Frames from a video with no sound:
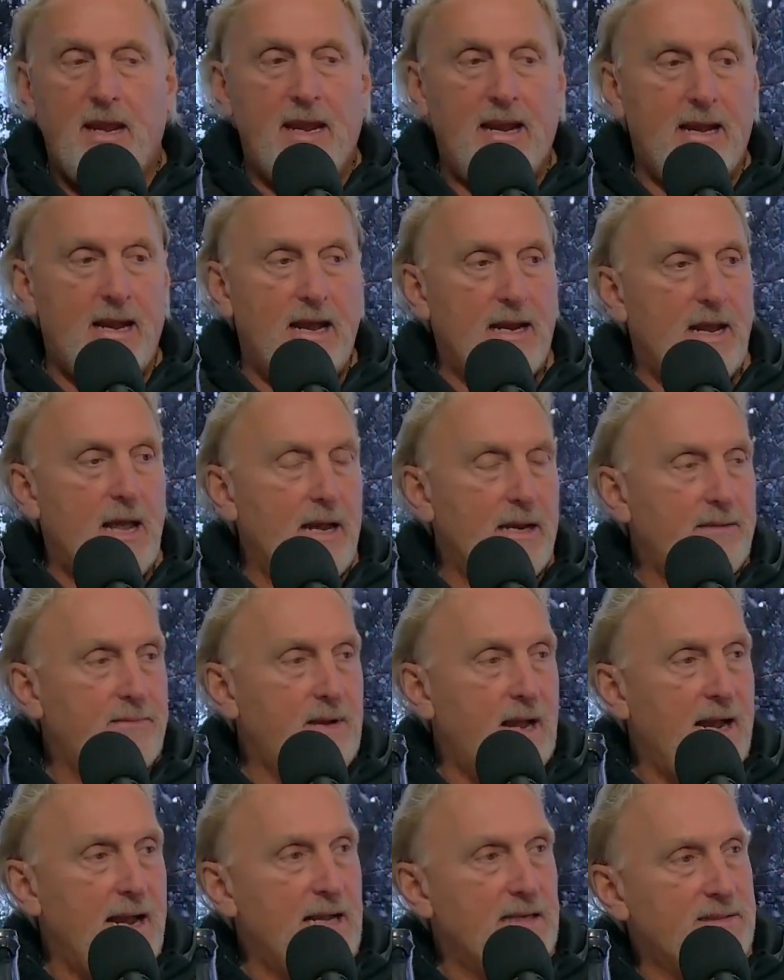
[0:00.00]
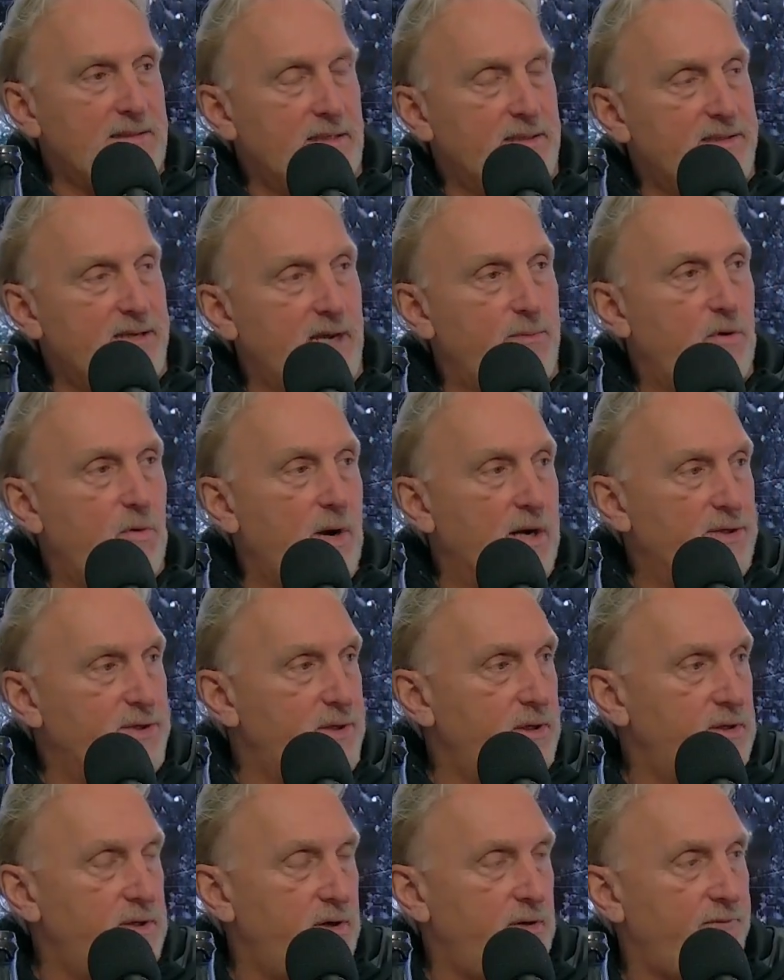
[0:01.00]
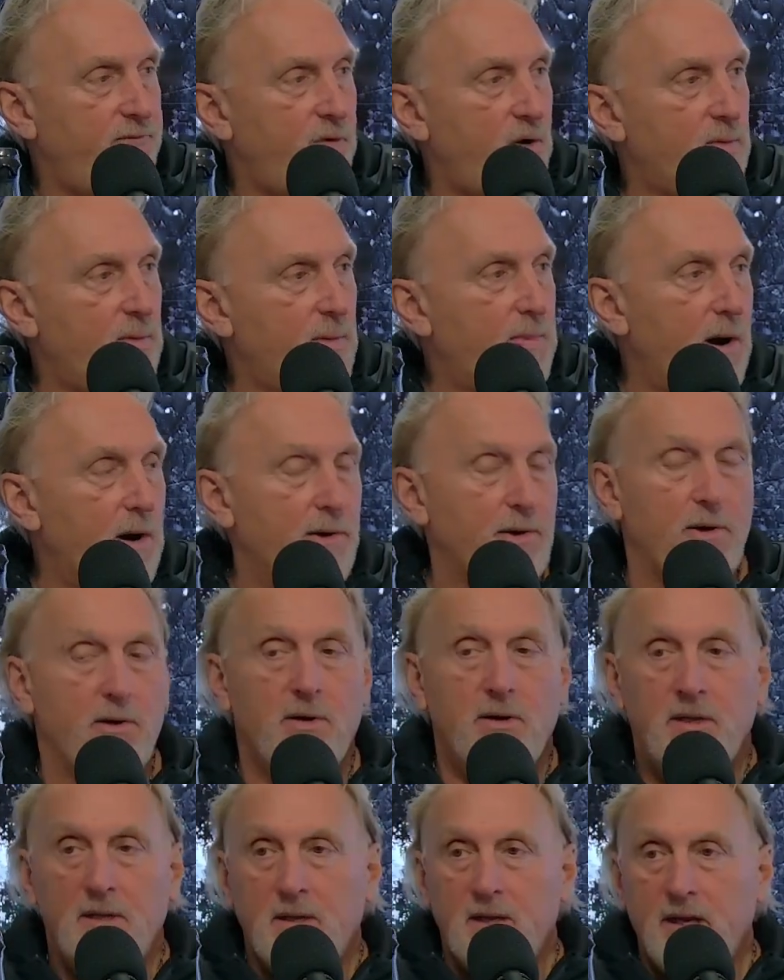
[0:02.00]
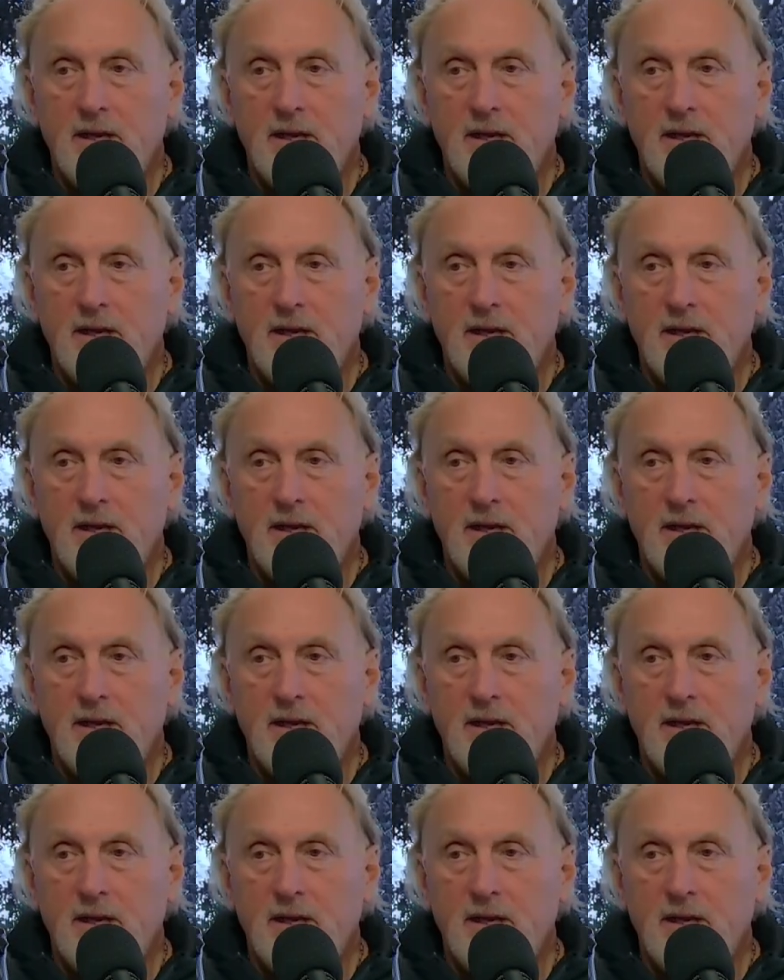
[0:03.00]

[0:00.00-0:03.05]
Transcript: And I, I, I asked the same question to your former partner.